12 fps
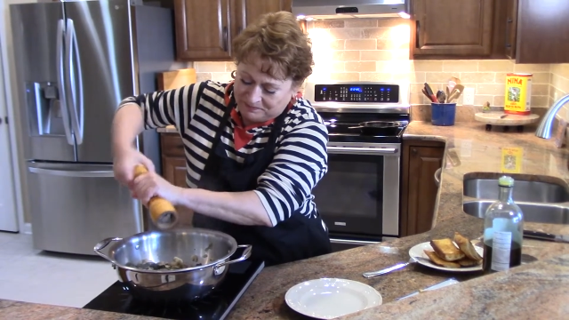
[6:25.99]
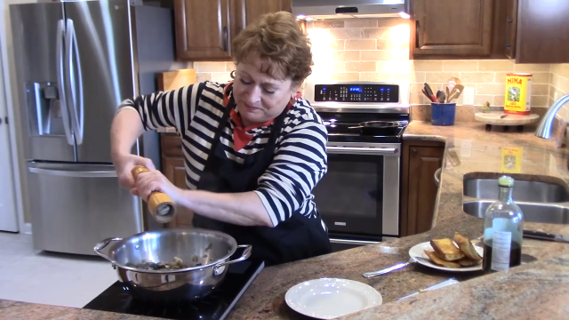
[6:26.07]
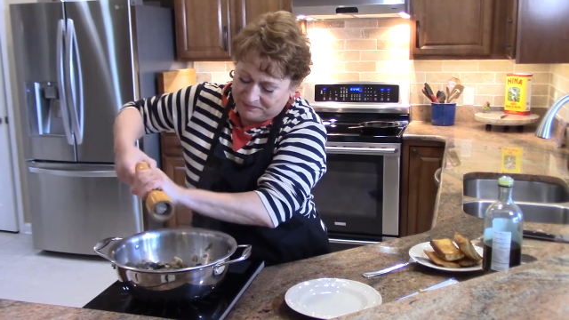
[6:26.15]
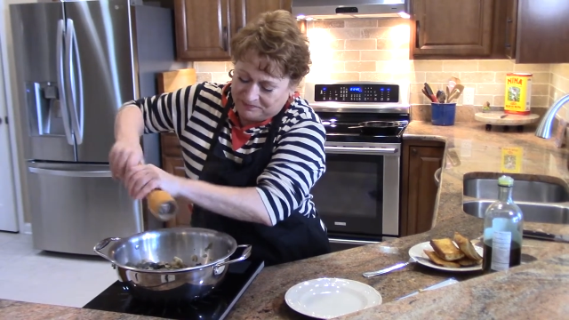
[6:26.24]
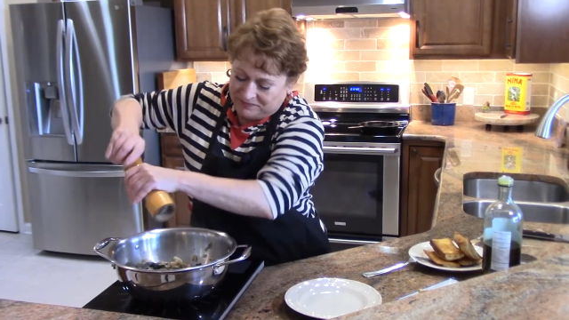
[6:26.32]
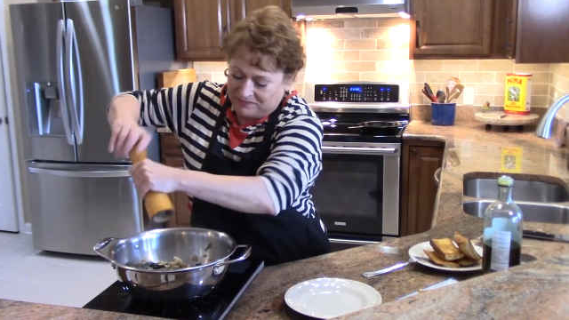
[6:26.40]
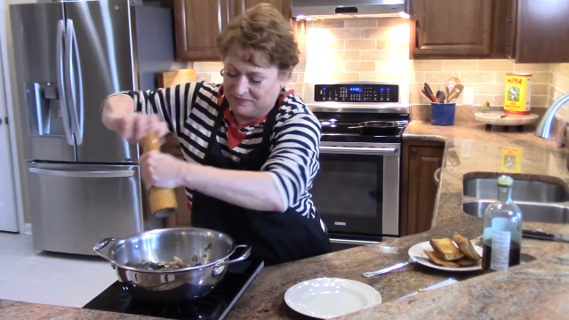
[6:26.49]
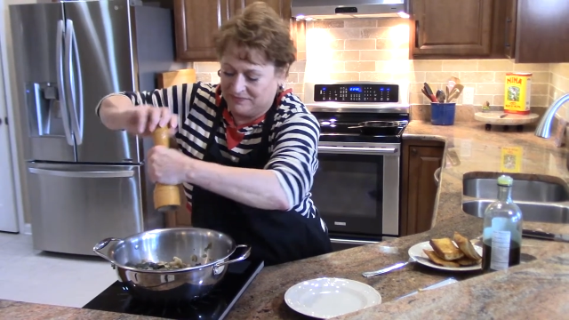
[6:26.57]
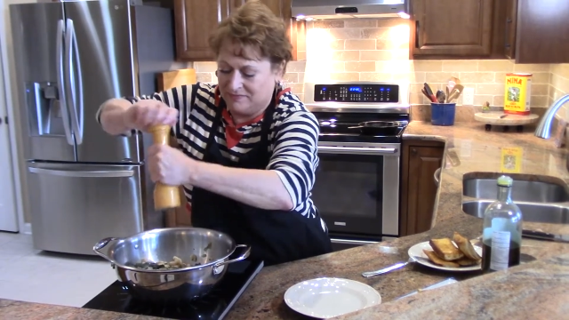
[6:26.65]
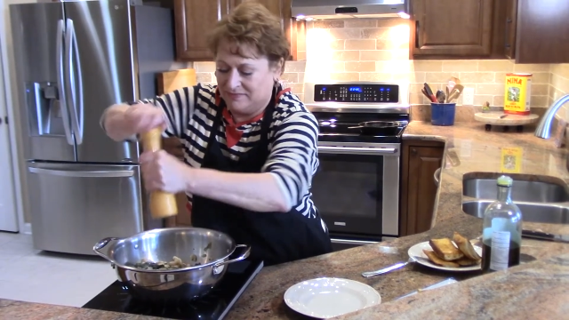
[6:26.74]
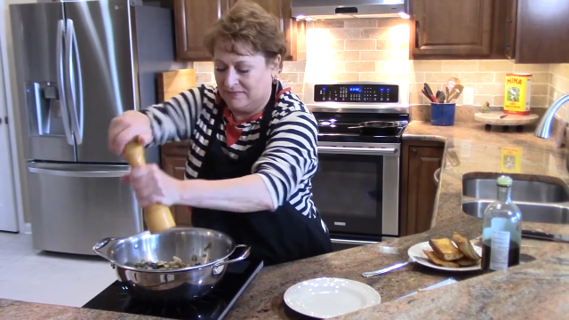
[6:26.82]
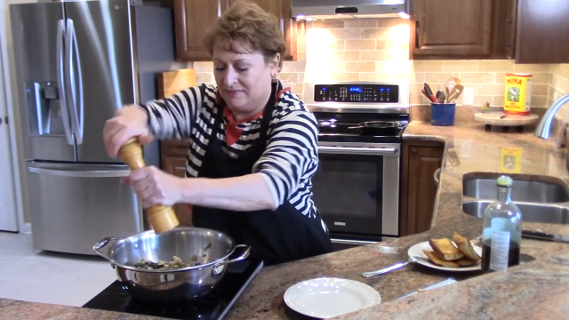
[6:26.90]

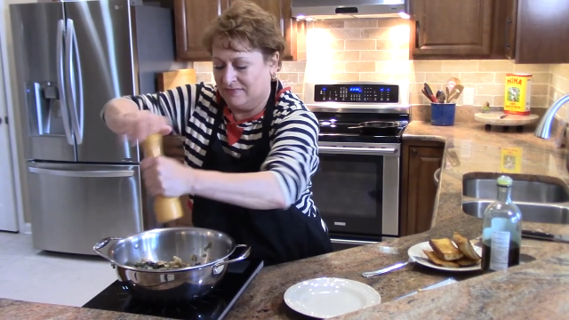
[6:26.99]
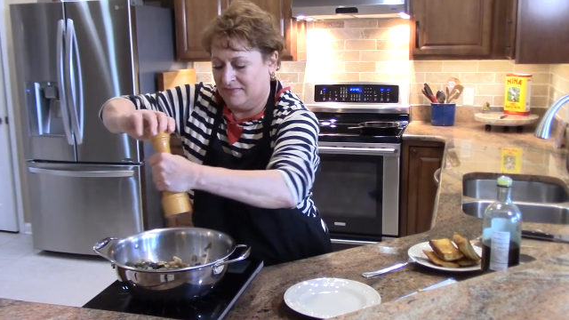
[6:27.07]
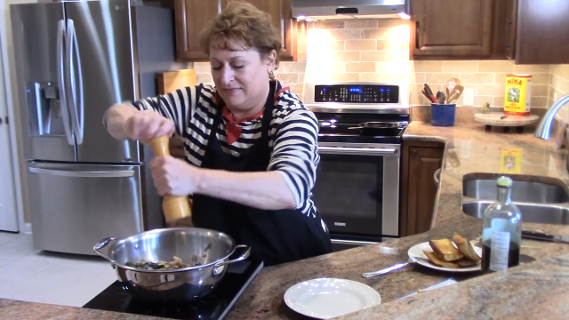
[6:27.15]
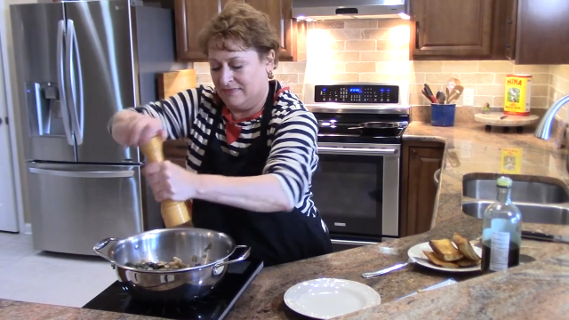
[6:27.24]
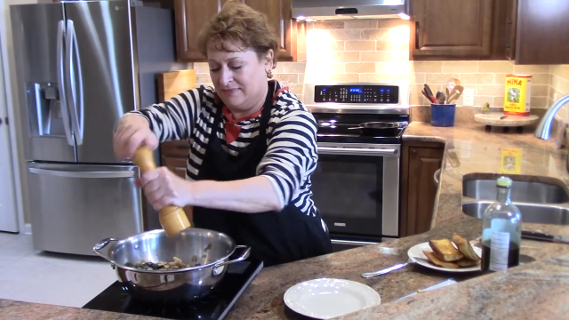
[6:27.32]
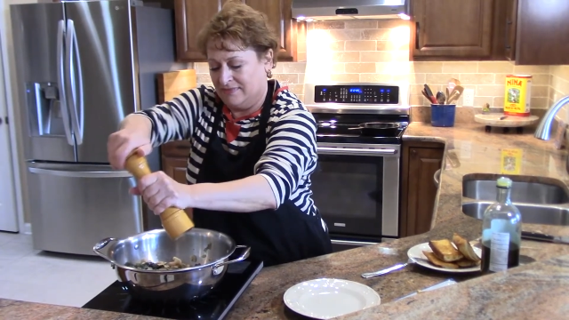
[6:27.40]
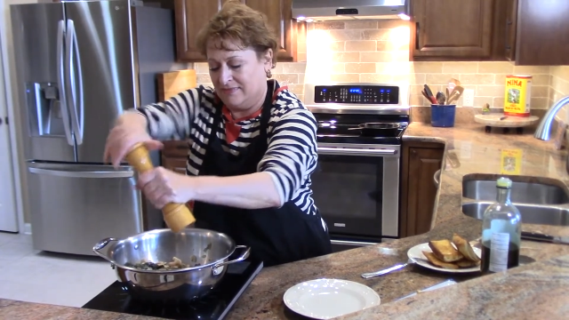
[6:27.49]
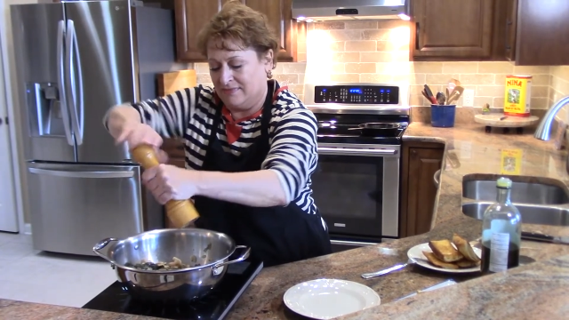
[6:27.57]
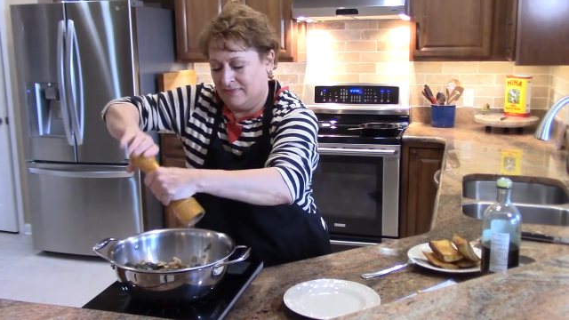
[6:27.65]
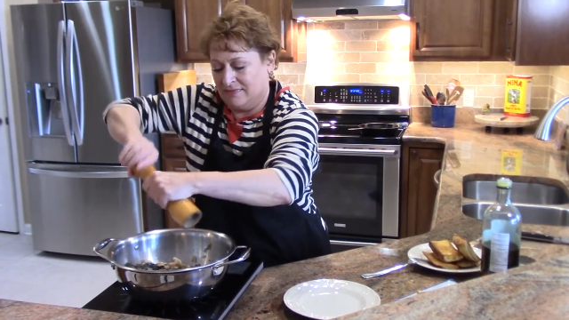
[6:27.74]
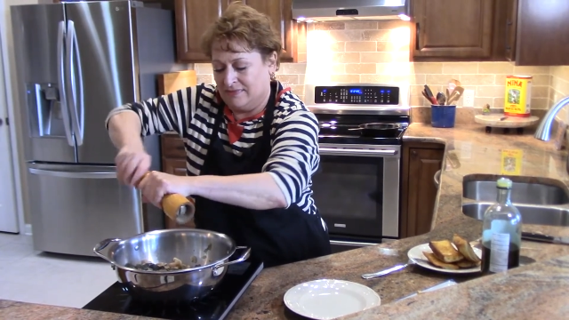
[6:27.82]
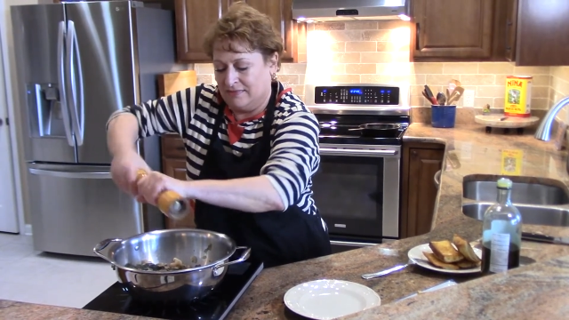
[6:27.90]

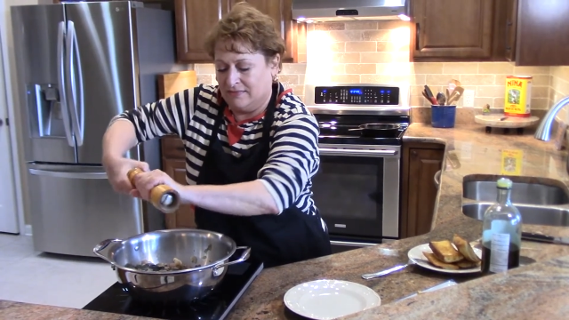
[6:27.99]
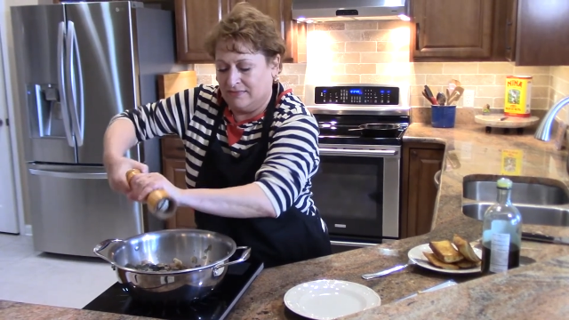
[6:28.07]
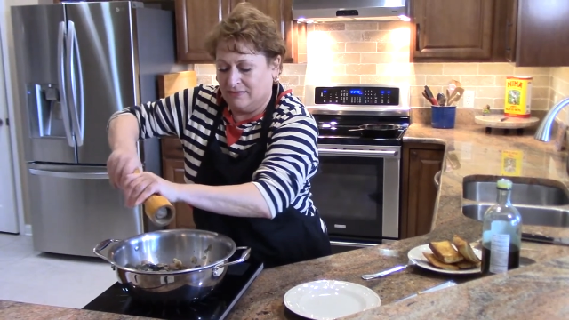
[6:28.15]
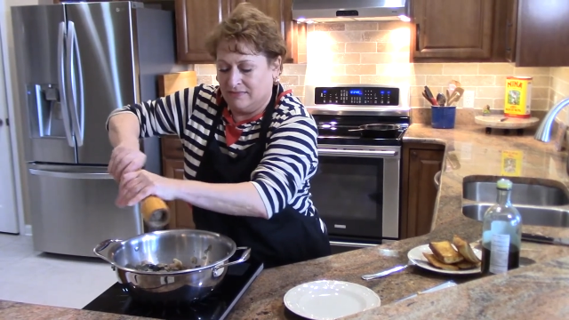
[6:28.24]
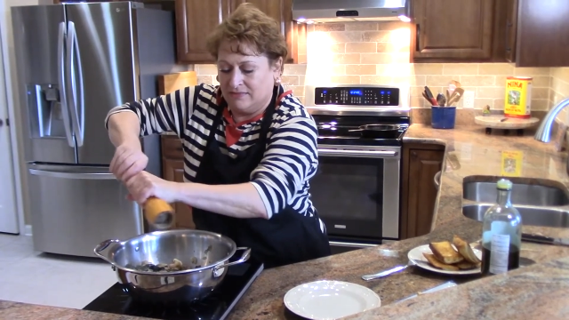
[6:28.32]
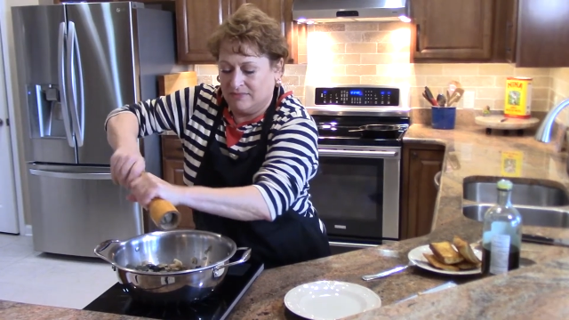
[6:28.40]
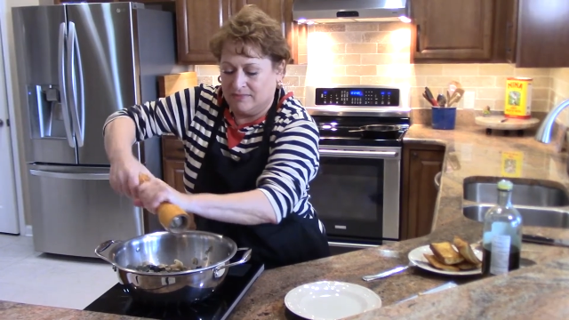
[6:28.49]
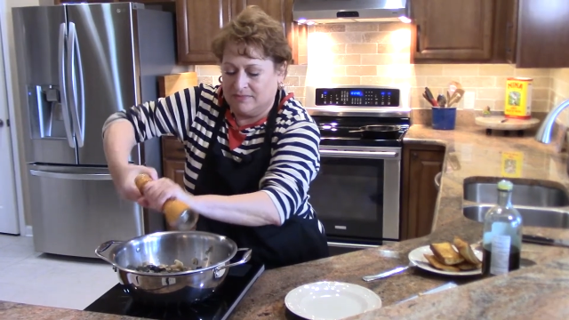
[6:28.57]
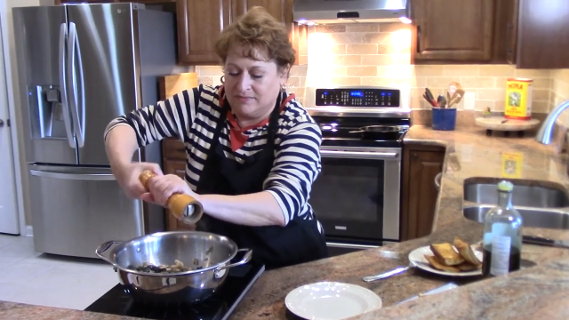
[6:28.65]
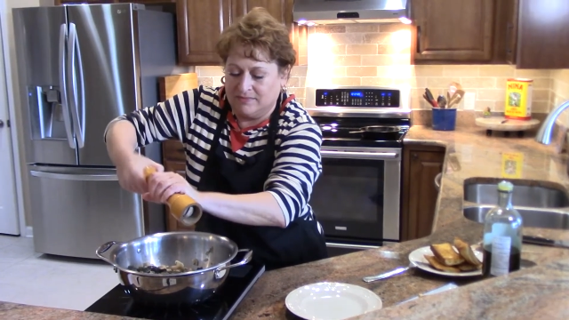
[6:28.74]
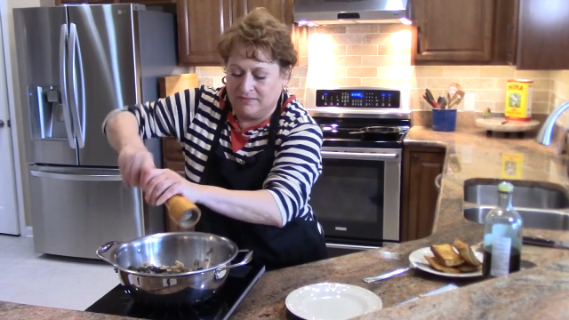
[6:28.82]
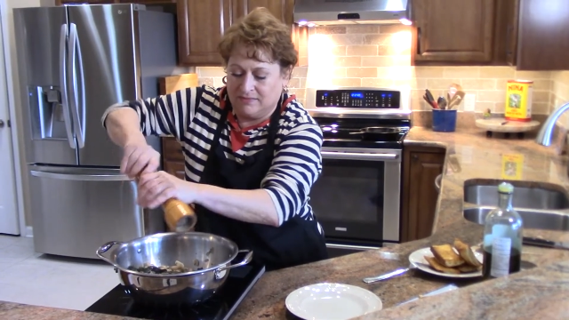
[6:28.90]
[no speech]